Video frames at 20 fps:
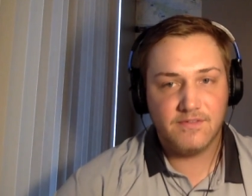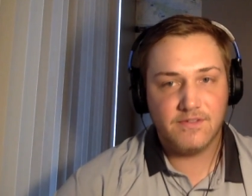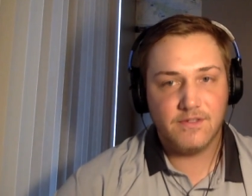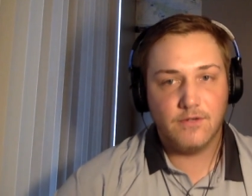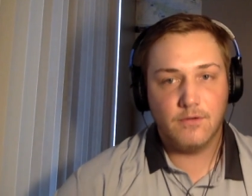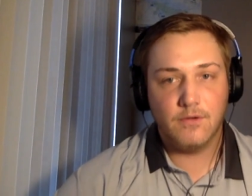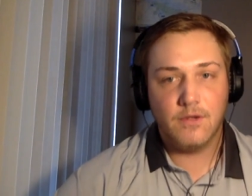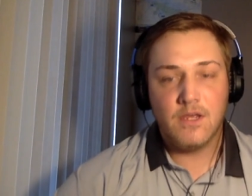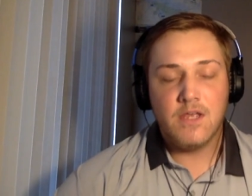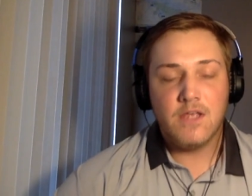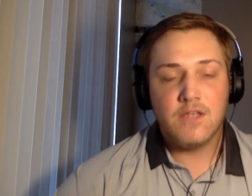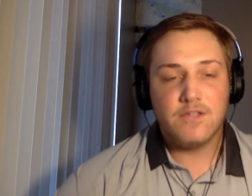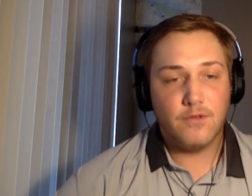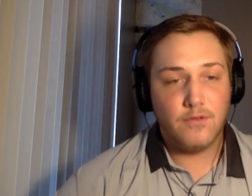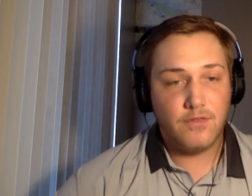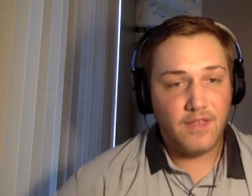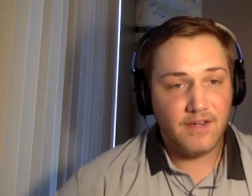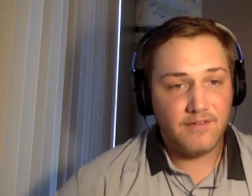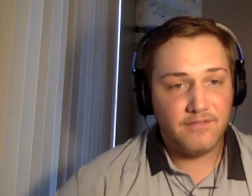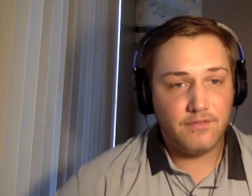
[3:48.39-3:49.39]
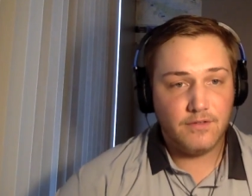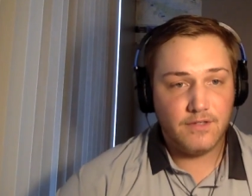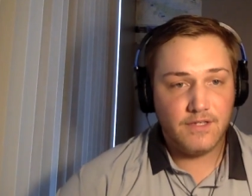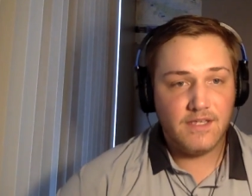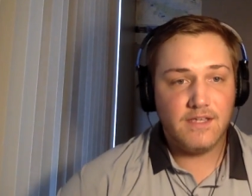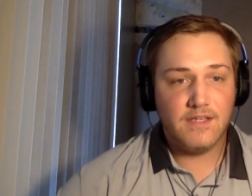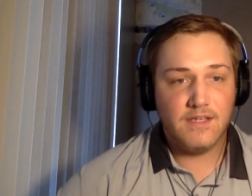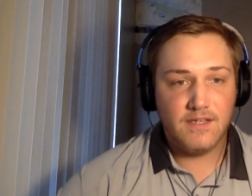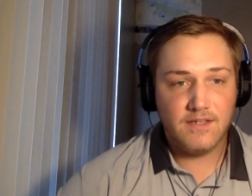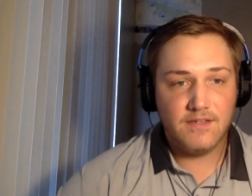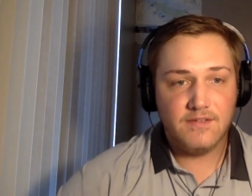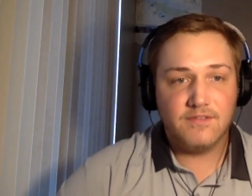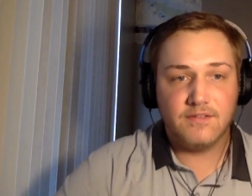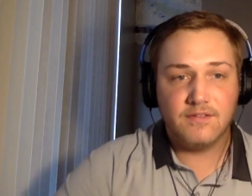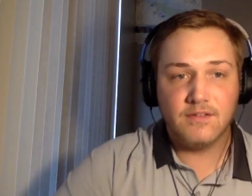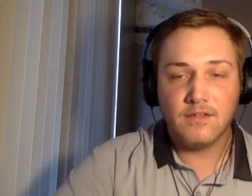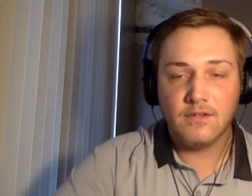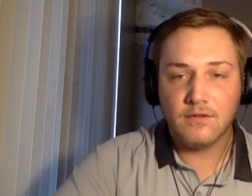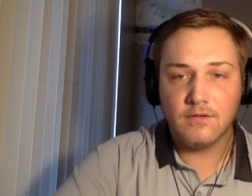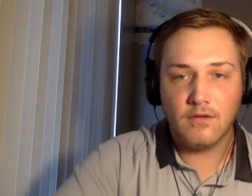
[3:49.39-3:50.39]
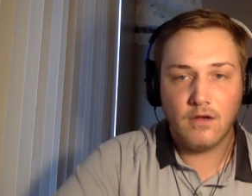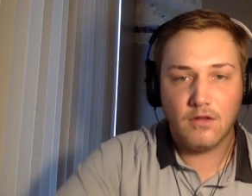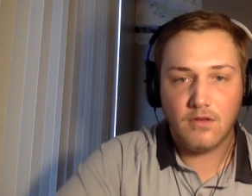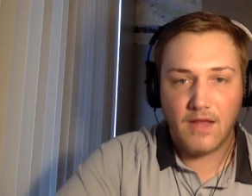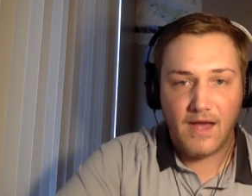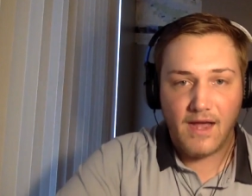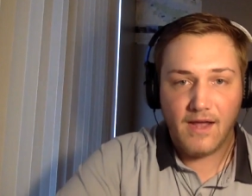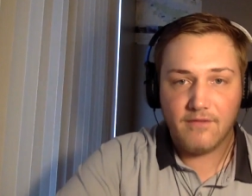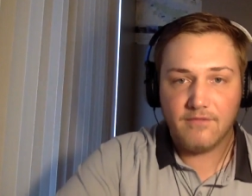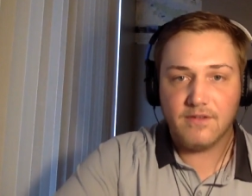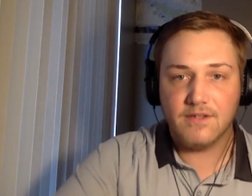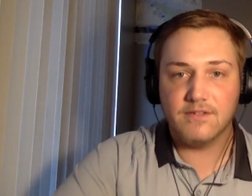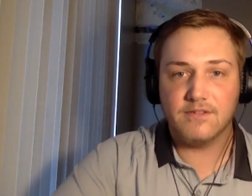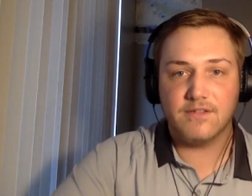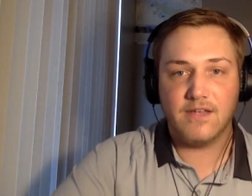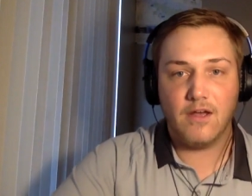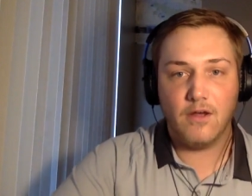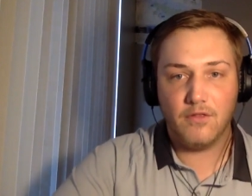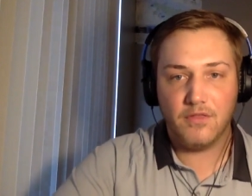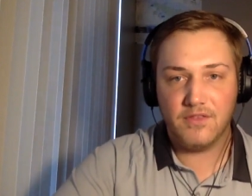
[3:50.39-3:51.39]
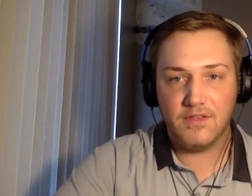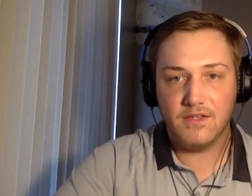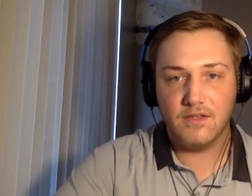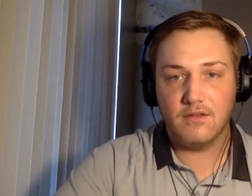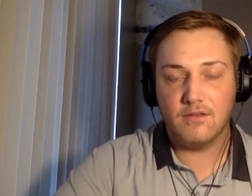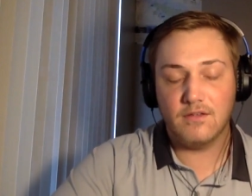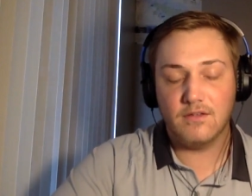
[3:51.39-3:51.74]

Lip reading: So thankfully he is alive. He's healthy.